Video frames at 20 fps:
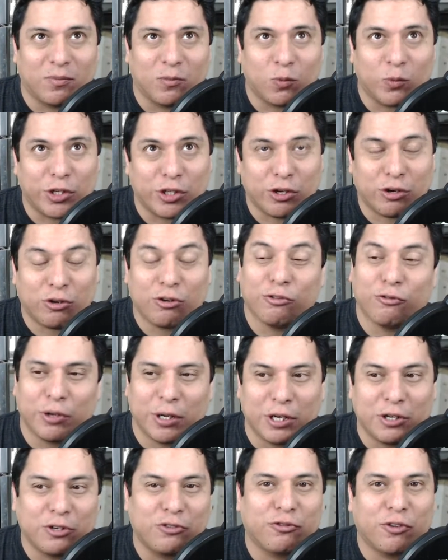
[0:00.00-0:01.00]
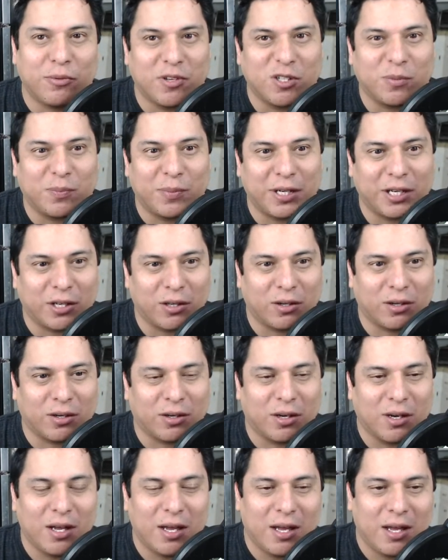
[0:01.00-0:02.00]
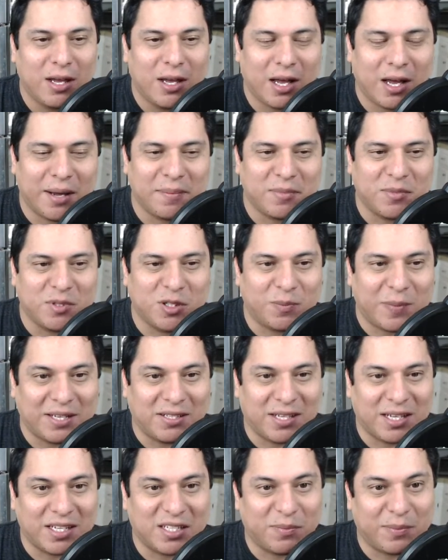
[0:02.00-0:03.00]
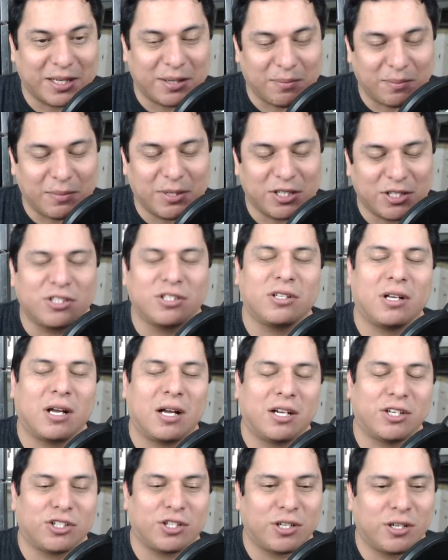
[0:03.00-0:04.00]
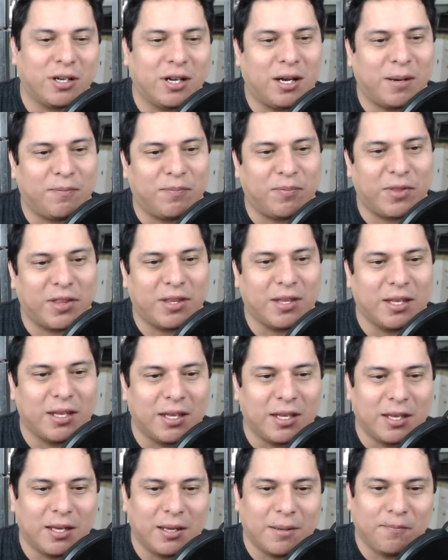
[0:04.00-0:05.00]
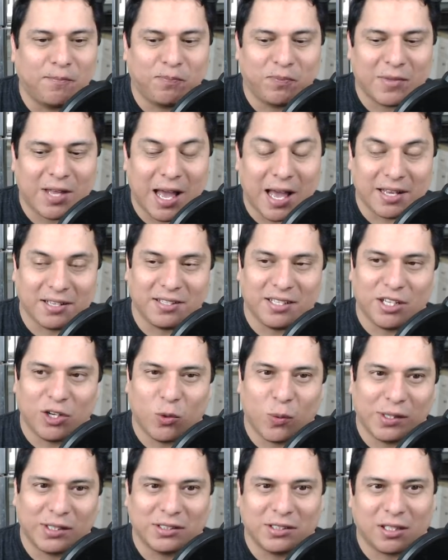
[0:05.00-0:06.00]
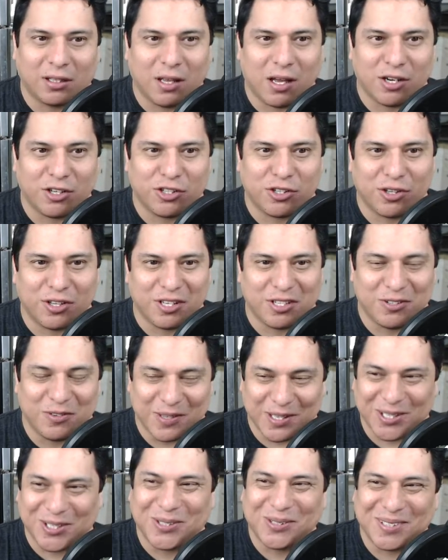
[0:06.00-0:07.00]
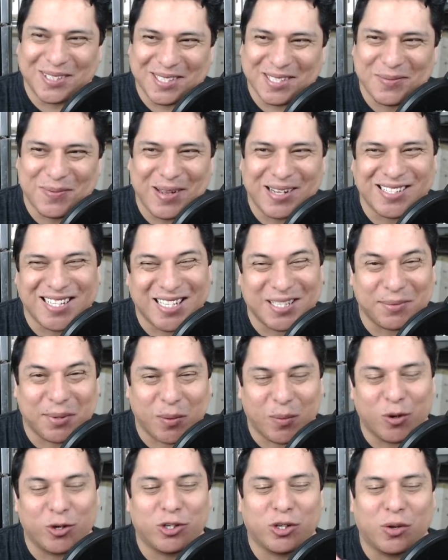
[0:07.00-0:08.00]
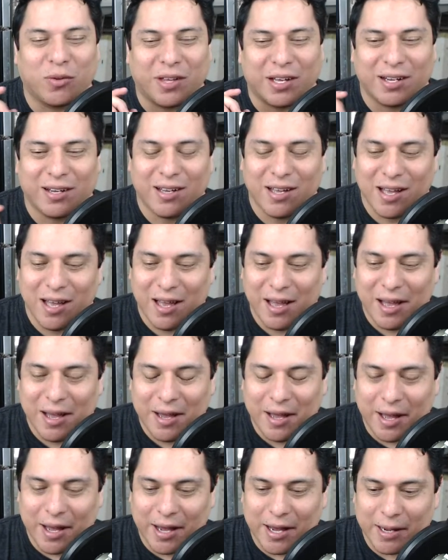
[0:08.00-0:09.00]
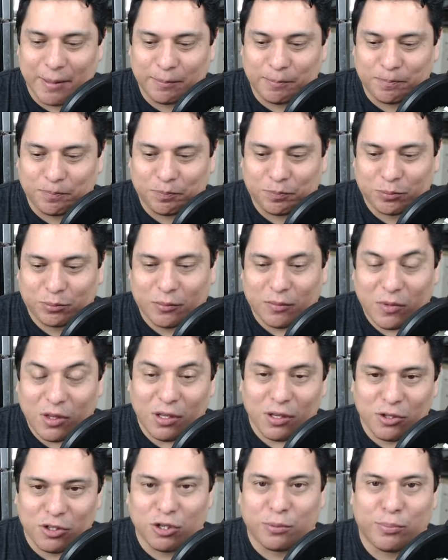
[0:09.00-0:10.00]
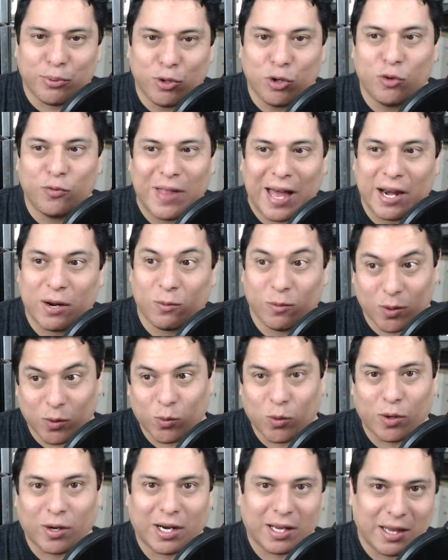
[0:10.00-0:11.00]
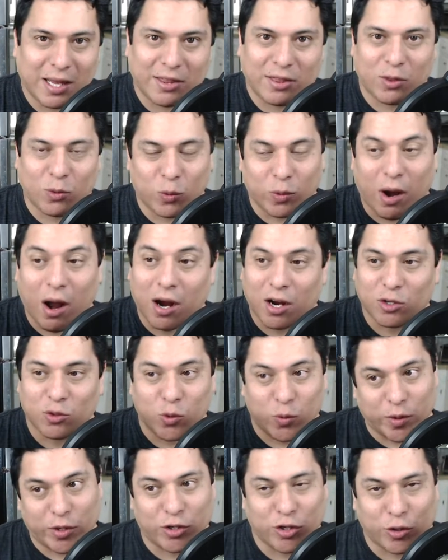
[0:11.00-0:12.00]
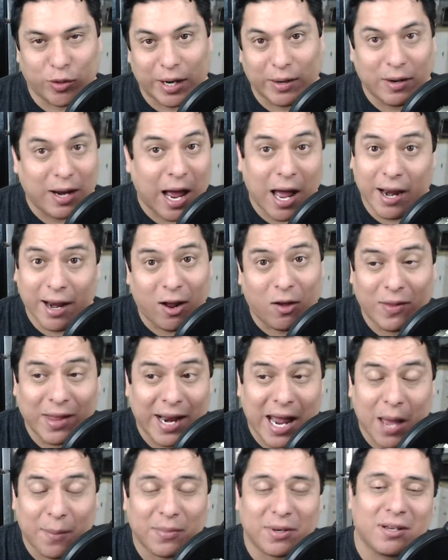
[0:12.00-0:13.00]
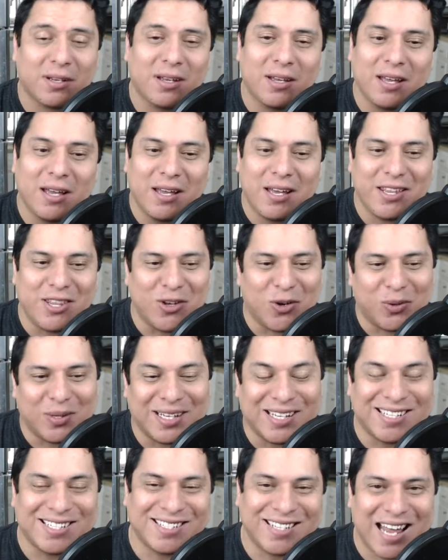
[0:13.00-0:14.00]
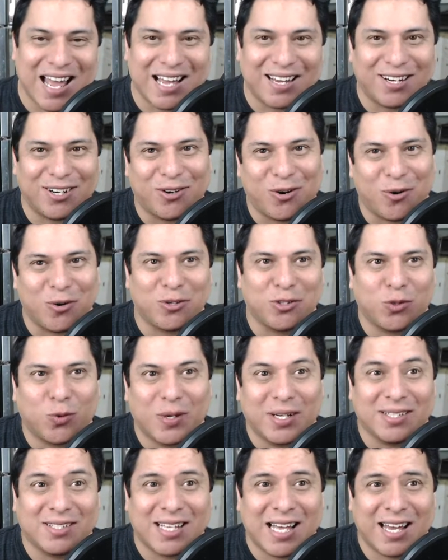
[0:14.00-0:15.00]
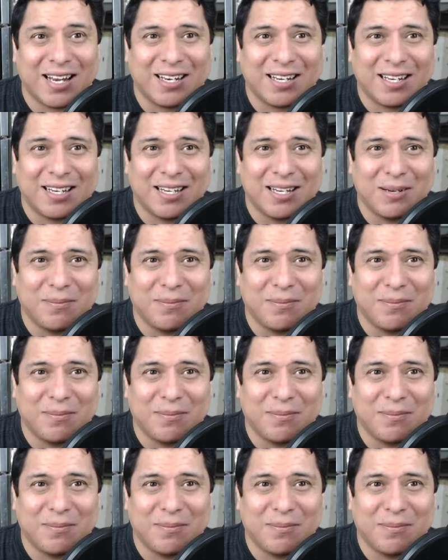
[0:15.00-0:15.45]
return footage from this particular SpaceX mission launch. The idea was to launch this vehicle into space as a promotional thing to prove that it would work and that the rockets would return it. And all that happened. The only snag, of course, was that